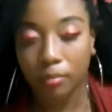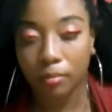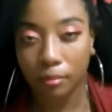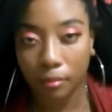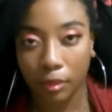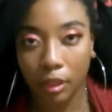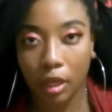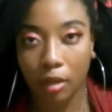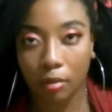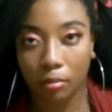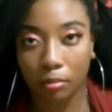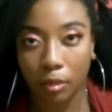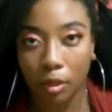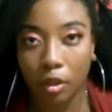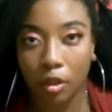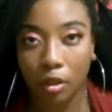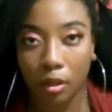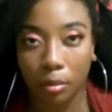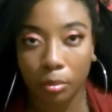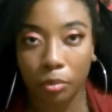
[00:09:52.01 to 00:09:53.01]
Yep,
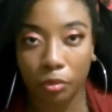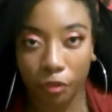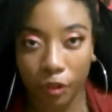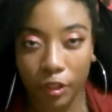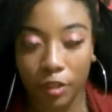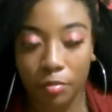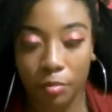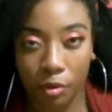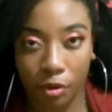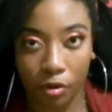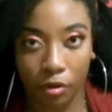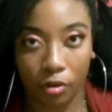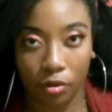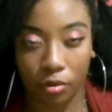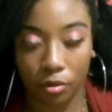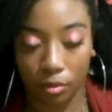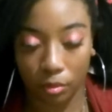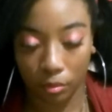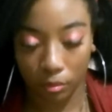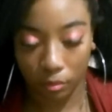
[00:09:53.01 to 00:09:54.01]
Professor
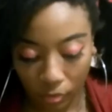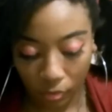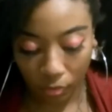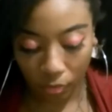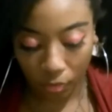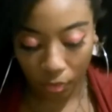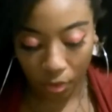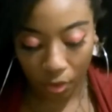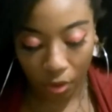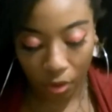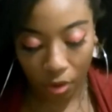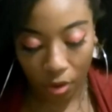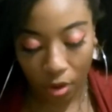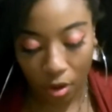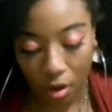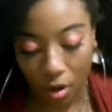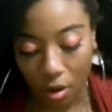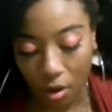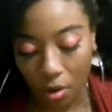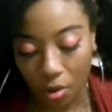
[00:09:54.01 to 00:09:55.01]
McGonagall.
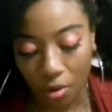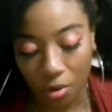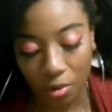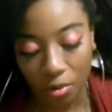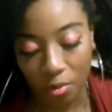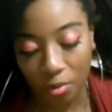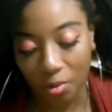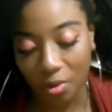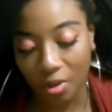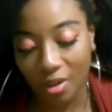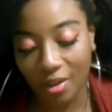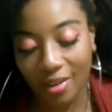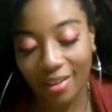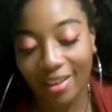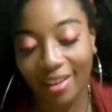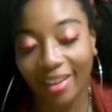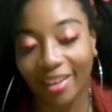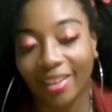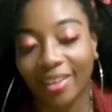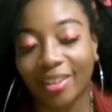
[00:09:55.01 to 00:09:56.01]
Oh
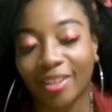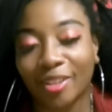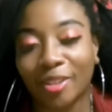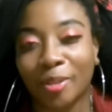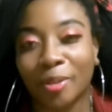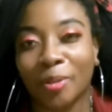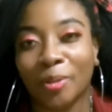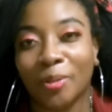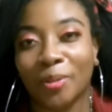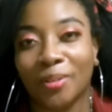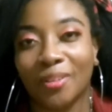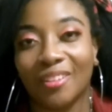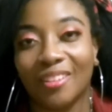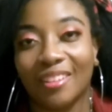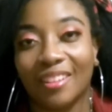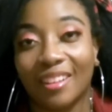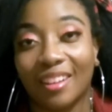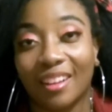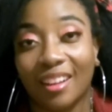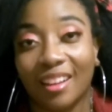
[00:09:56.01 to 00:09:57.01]
no.
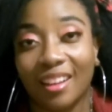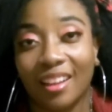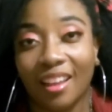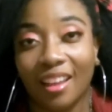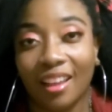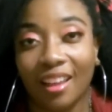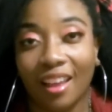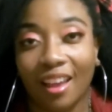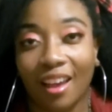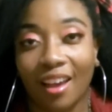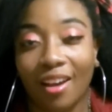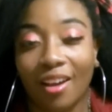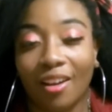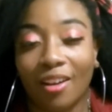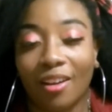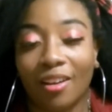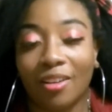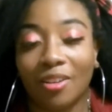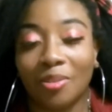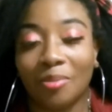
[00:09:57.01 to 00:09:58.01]

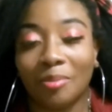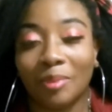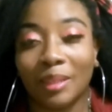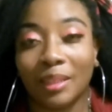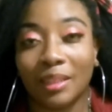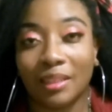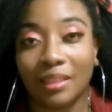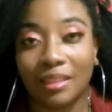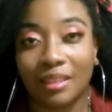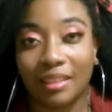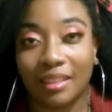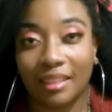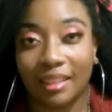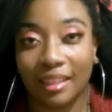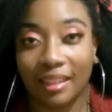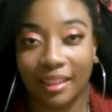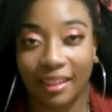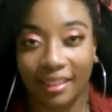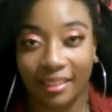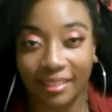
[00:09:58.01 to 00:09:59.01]
Oh my
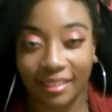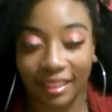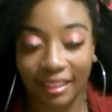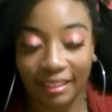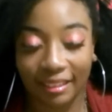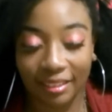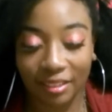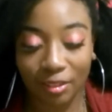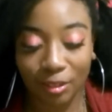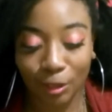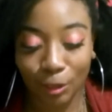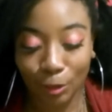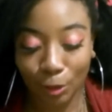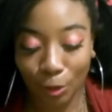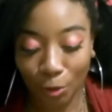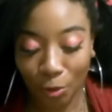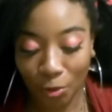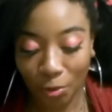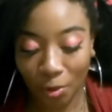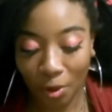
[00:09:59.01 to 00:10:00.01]
days. It's
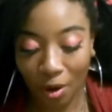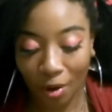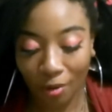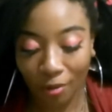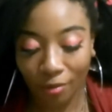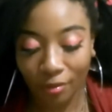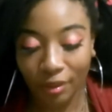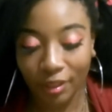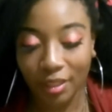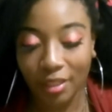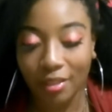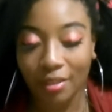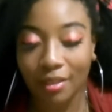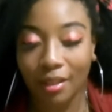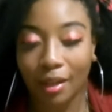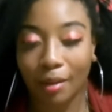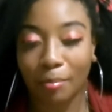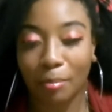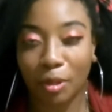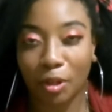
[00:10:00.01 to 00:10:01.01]
so obvious
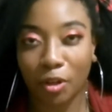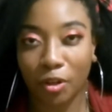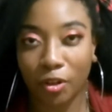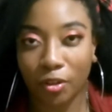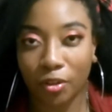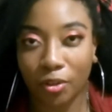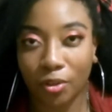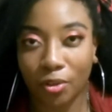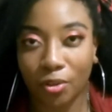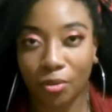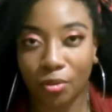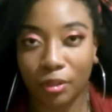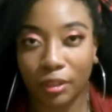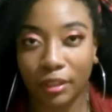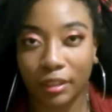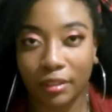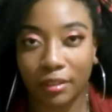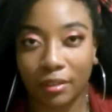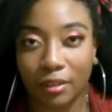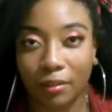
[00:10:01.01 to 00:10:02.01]
that McGonagall
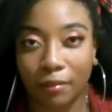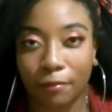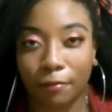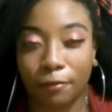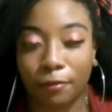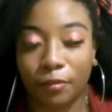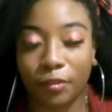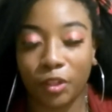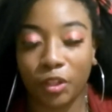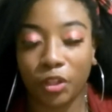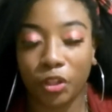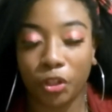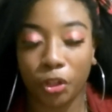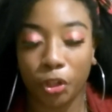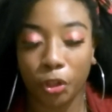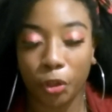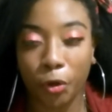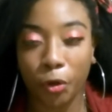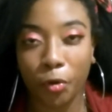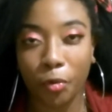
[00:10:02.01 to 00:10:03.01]
is
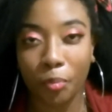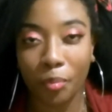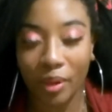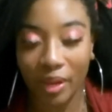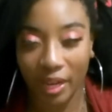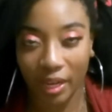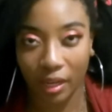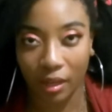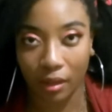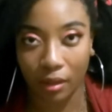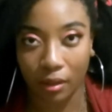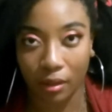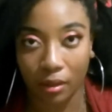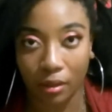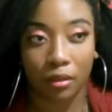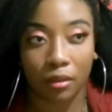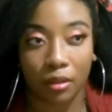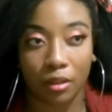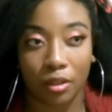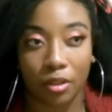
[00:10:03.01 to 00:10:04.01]
fuming.
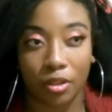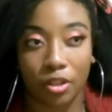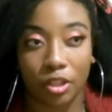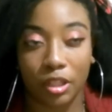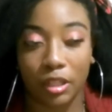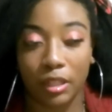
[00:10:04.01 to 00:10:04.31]
She